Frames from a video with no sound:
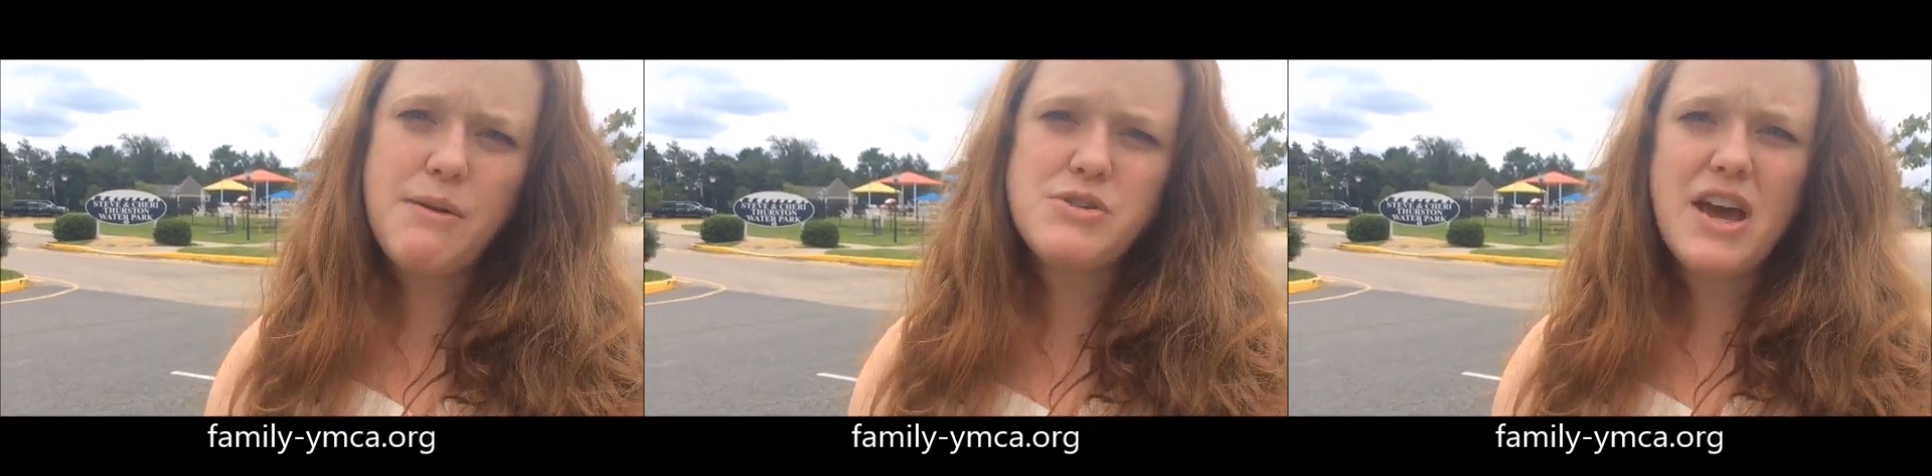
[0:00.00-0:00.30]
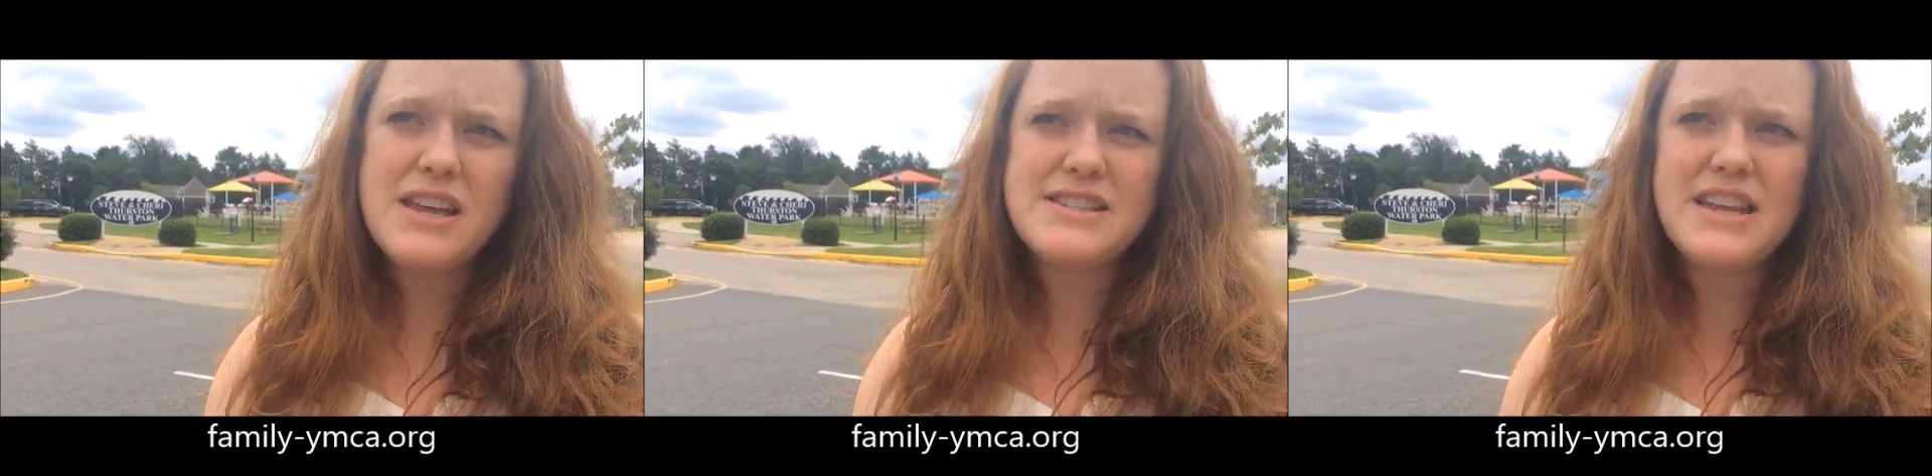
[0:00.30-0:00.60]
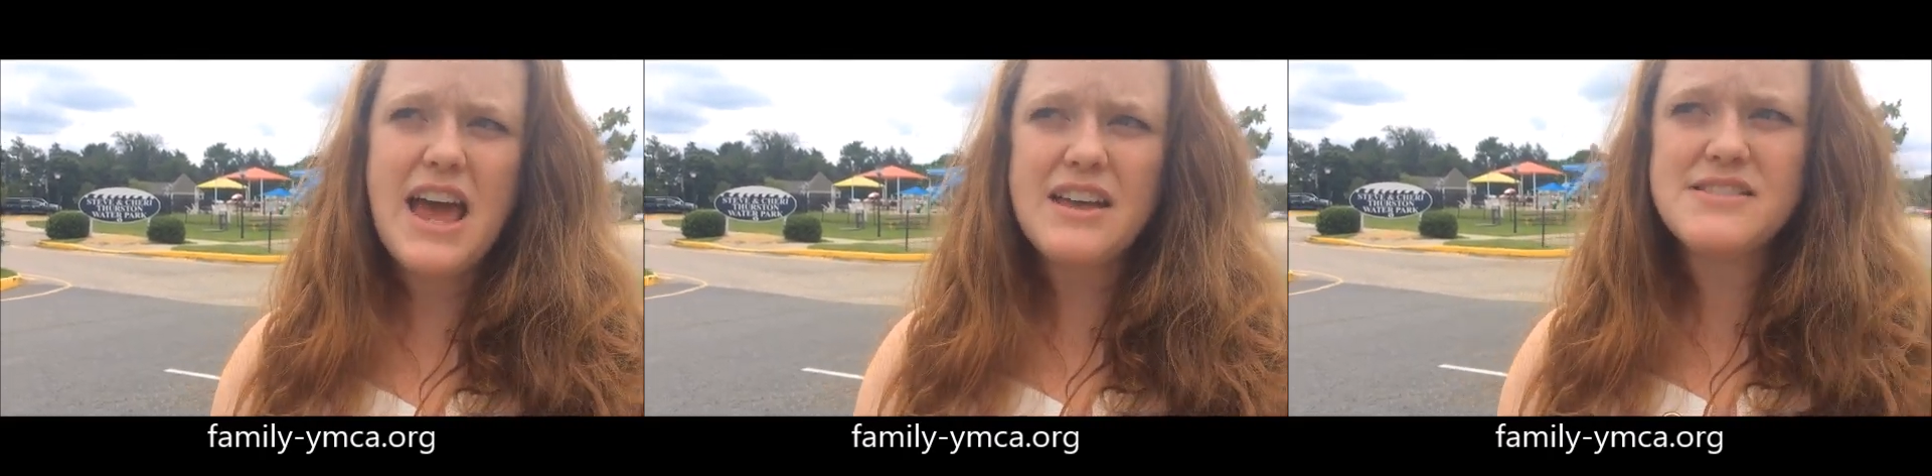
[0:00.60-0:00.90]
came to us
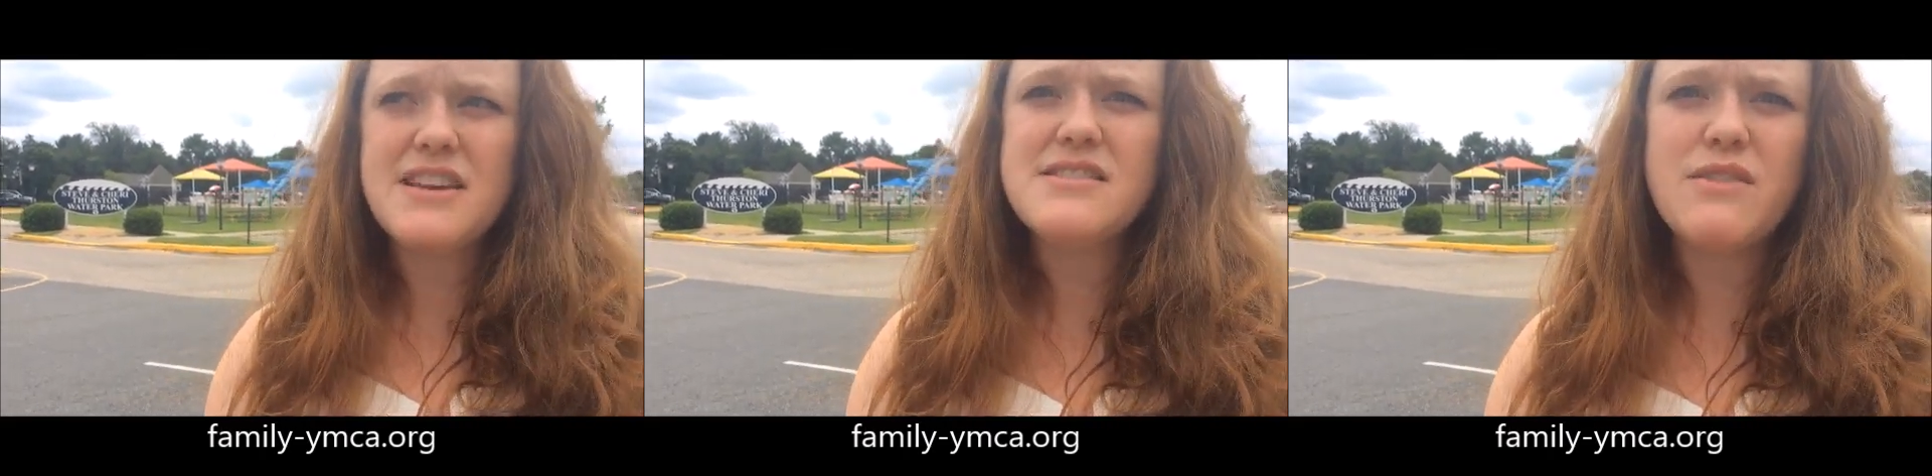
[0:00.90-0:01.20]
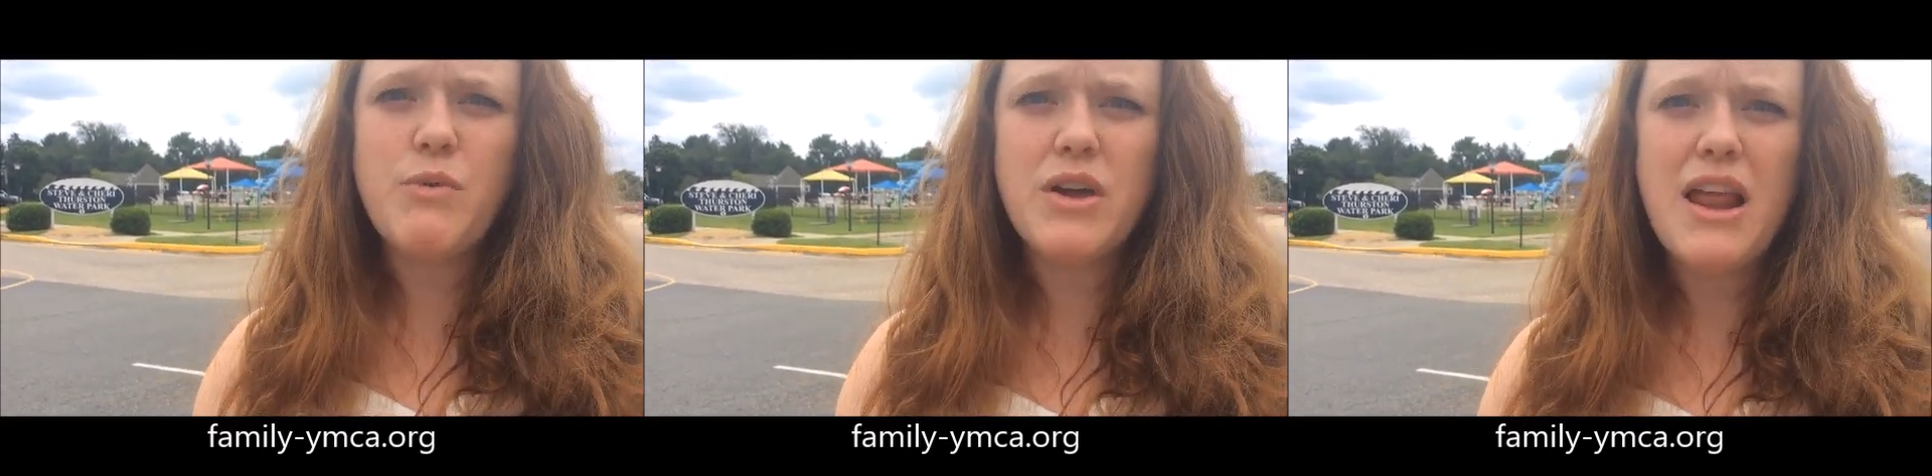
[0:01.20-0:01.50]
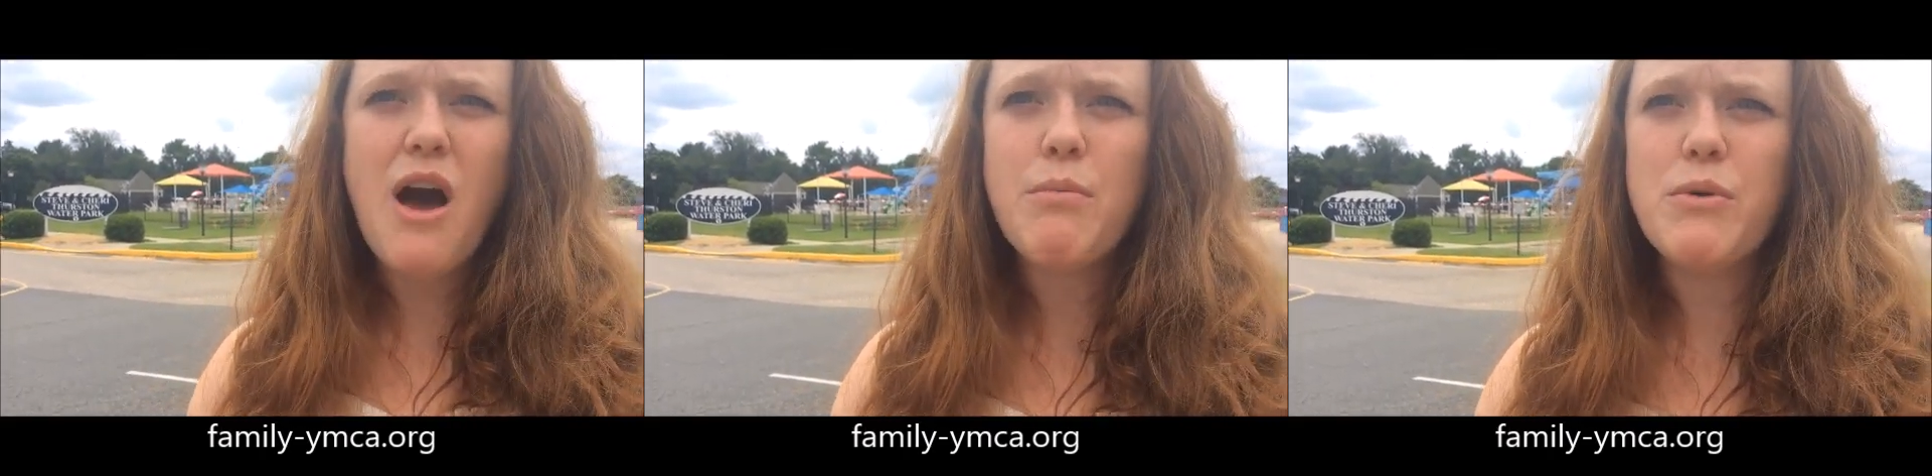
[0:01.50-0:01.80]
and asked us if we
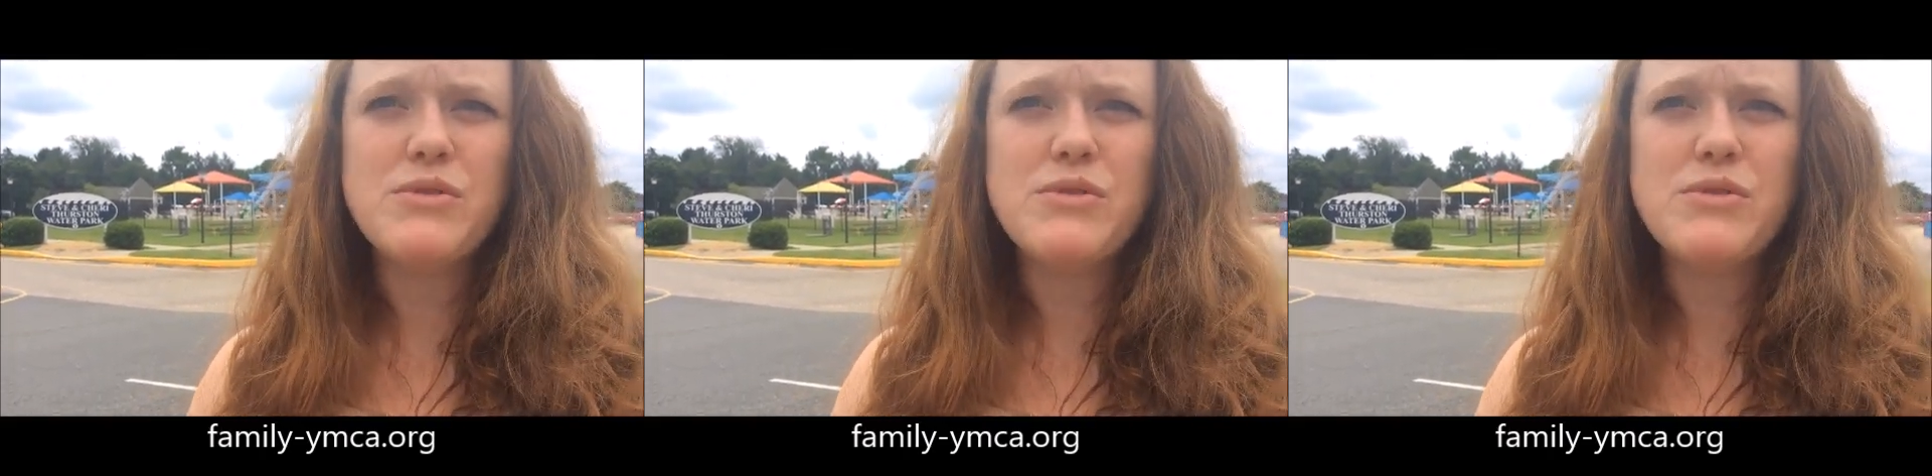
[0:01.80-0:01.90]
could help,